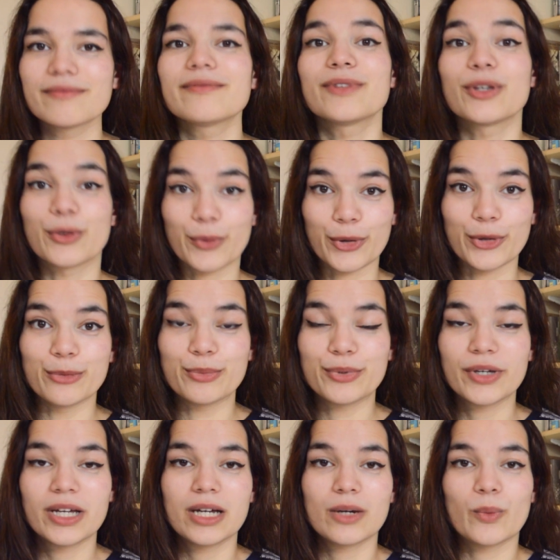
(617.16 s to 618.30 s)
the group
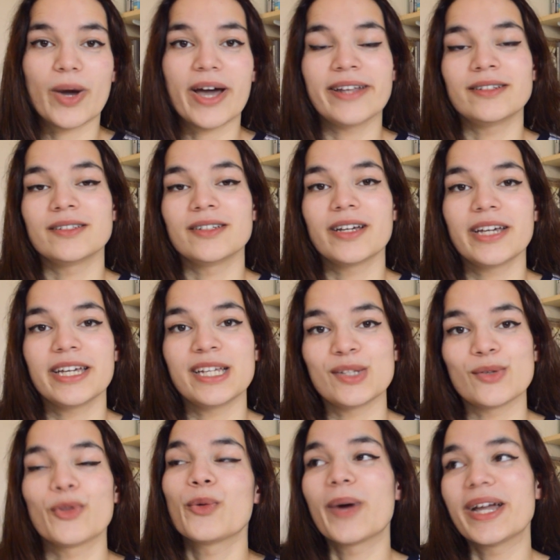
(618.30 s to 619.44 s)
when he's
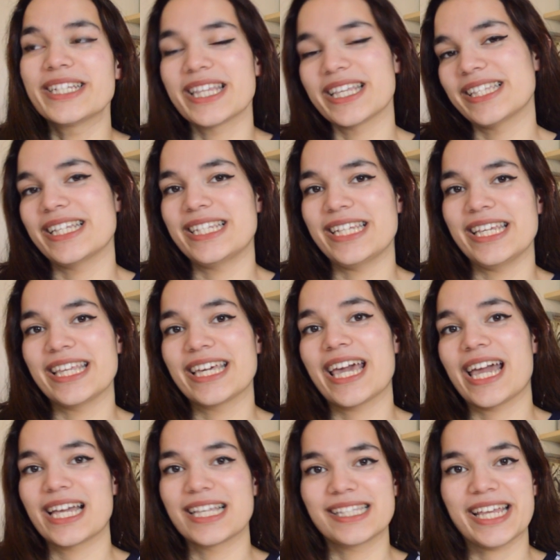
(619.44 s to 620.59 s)
on the way to the city. The
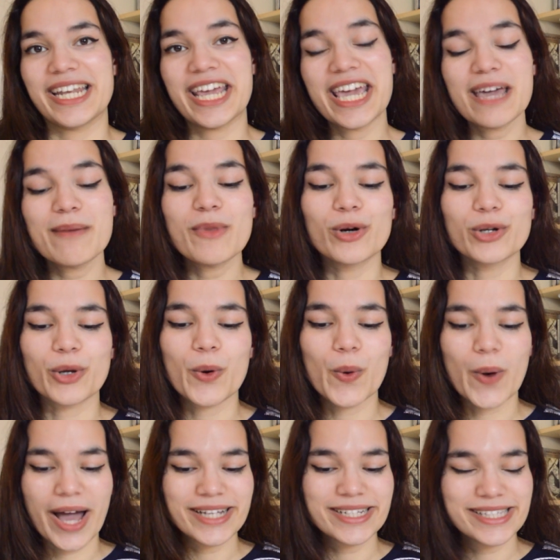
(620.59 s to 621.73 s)
king has sent him on a
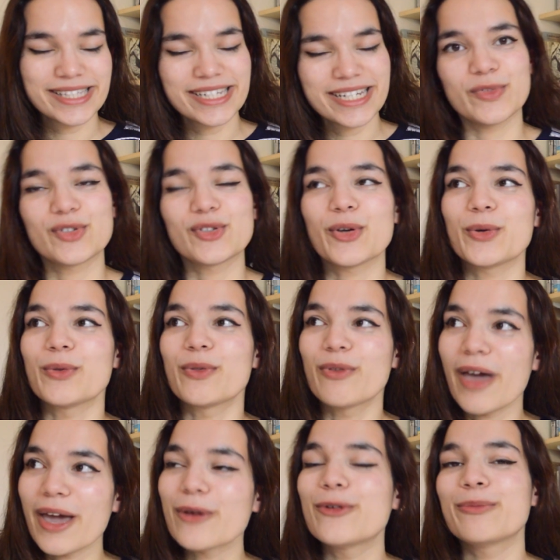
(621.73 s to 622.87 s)
quest. So
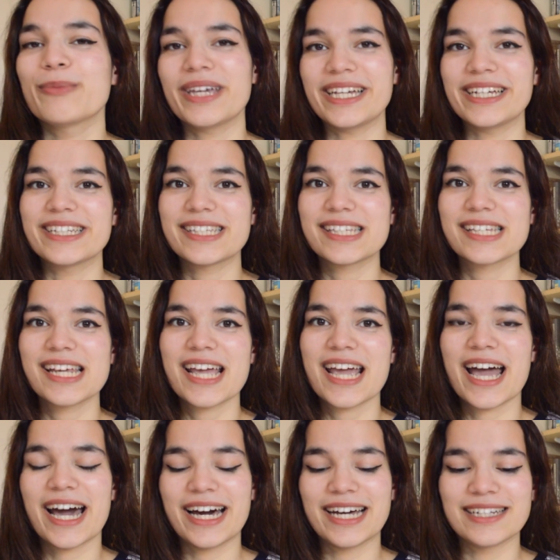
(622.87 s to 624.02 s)
they all meet,
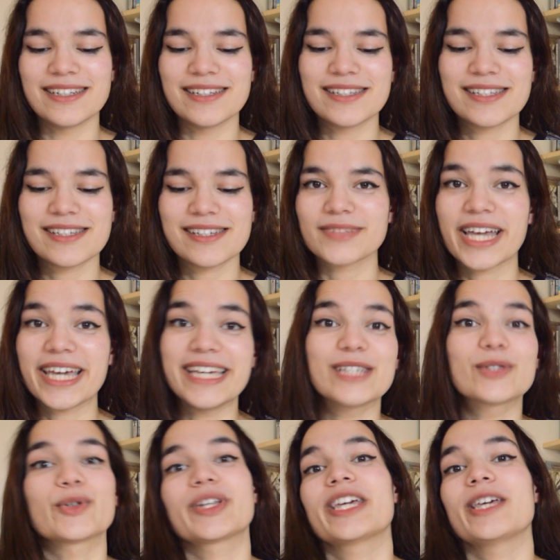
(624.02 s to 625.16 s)
and
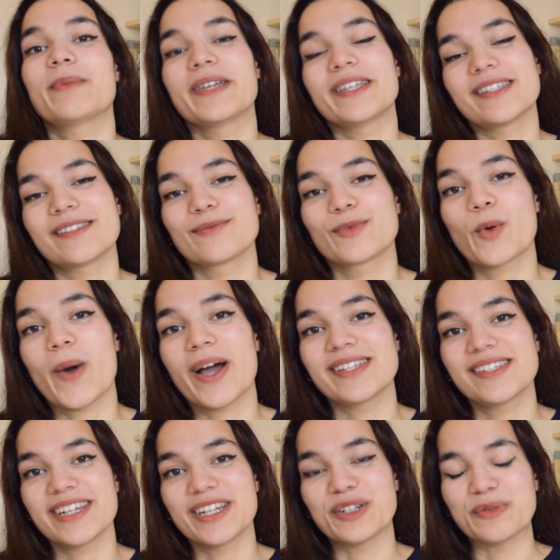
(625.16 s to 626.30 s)
he's got to keep his
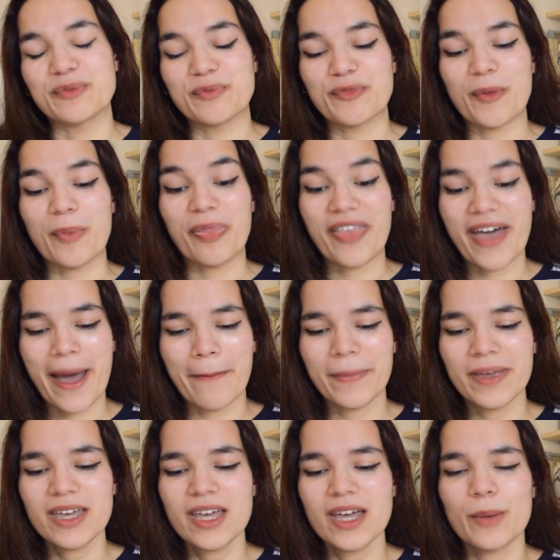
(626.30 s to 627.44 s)
quest hidden from them.
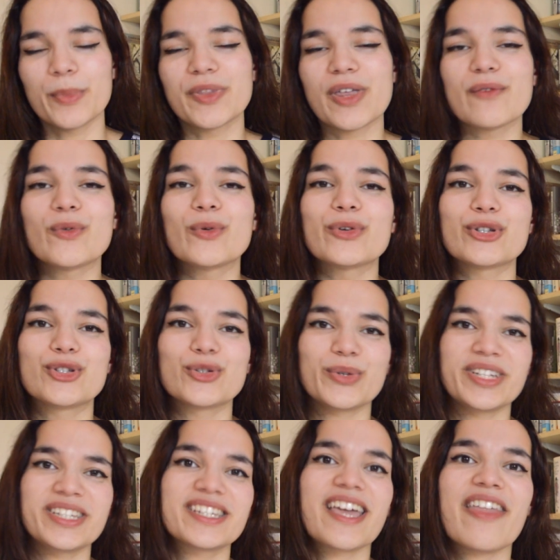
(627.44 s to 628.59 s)
But they've all got to
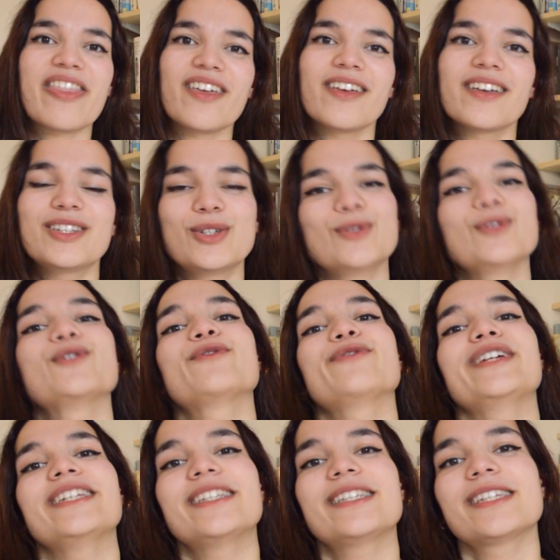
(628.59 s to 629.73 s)
join together to
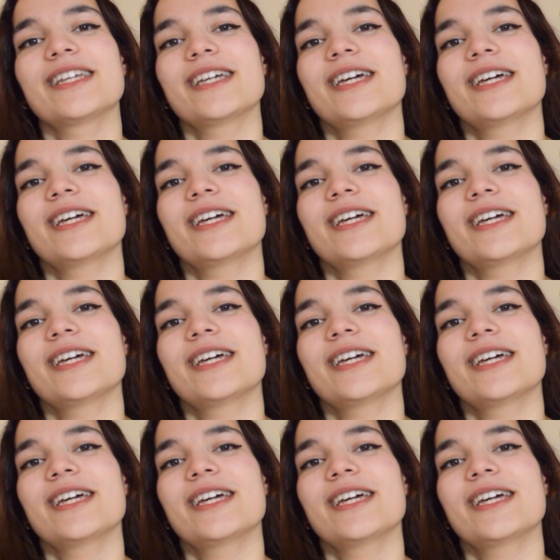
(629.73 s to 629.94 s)
defeat